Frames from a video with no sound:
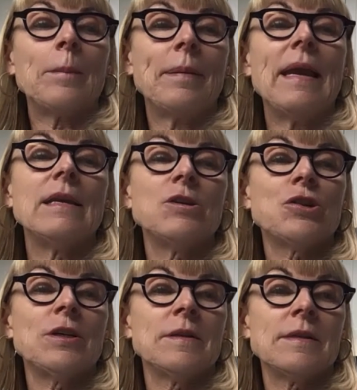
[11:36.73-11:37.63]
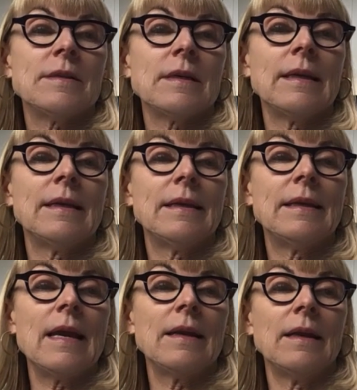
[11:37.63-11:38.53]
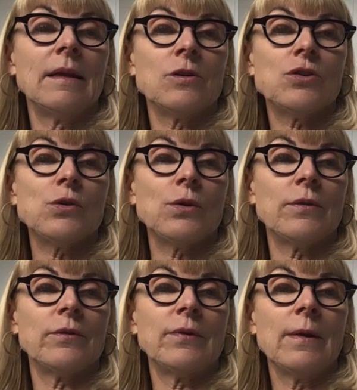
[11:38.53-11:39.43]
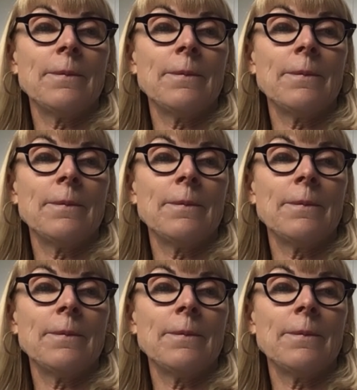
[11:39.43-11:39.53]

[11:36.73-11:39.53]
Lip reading: patients getting sort of